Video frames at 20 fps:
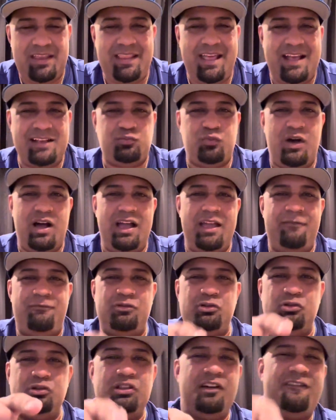That's why if
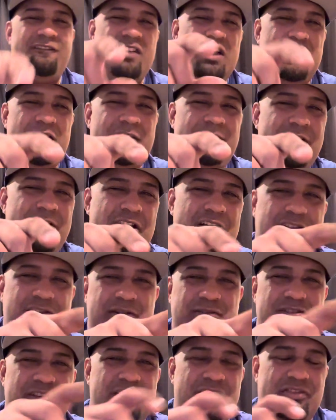you look very, very
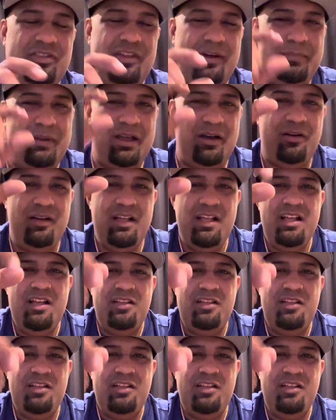close on the thumbnail,